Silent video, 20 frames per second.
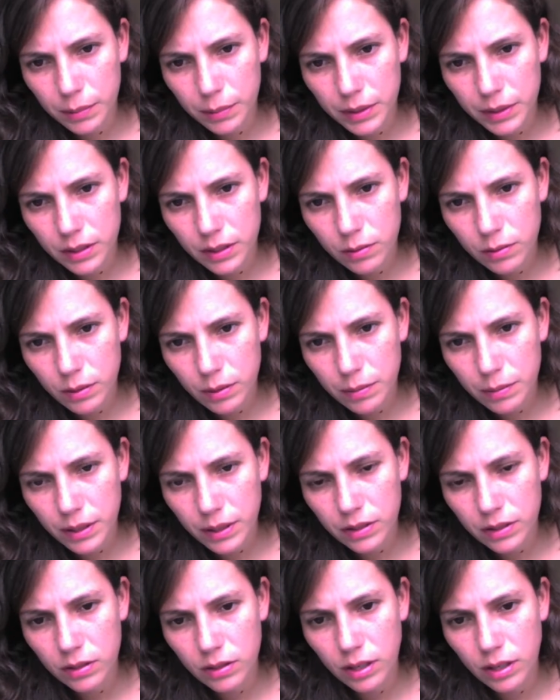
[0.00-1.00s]
with this one
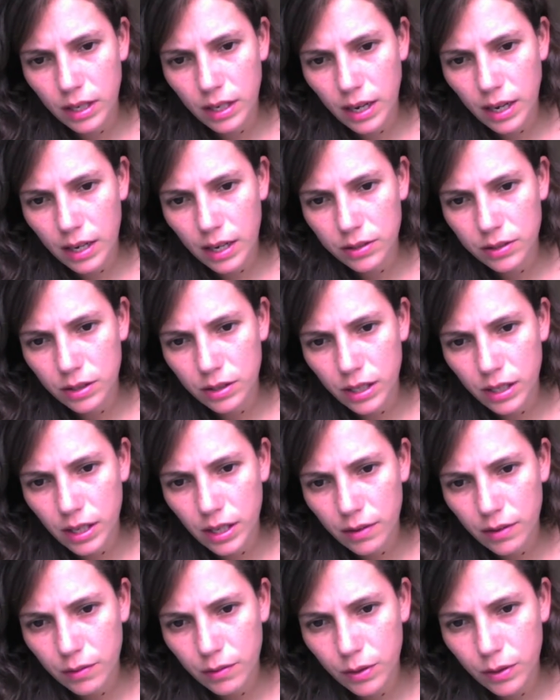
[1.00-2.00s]
because you can actually,
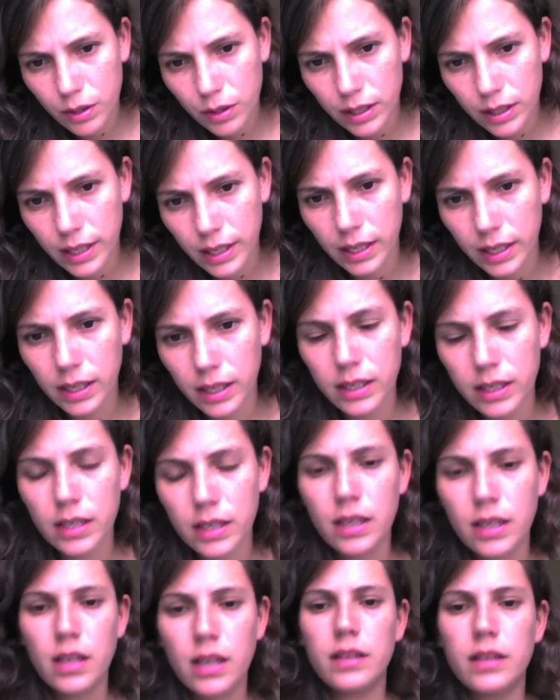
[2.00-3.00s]
if you click,
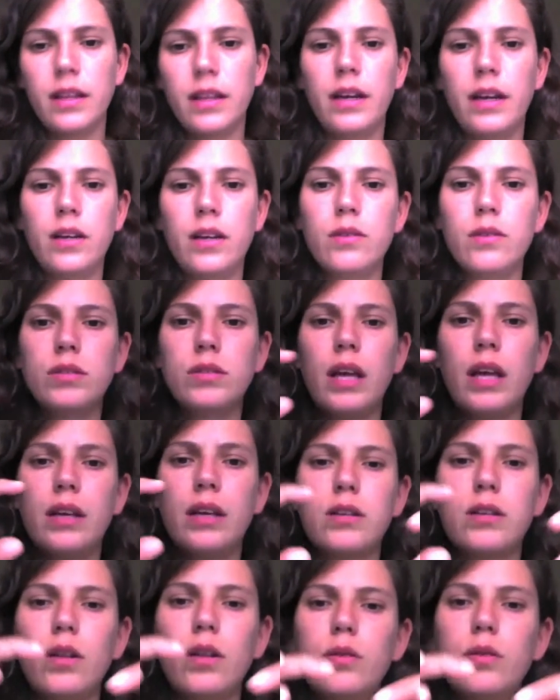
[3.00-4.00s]
then it goes like
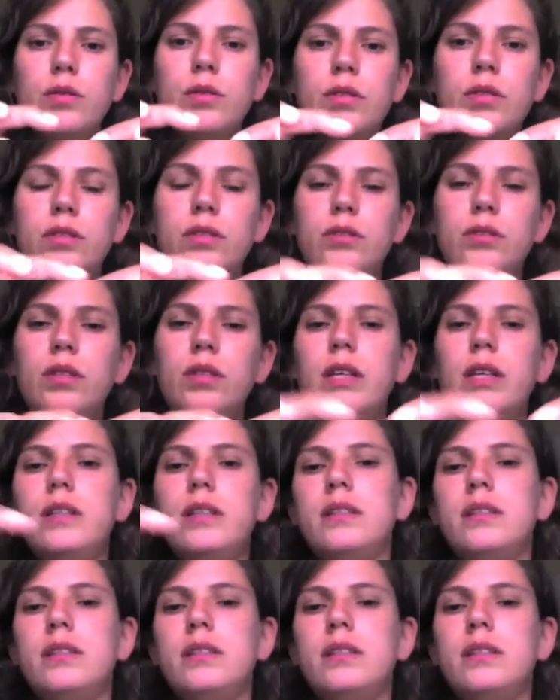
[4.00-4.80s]
closer to the,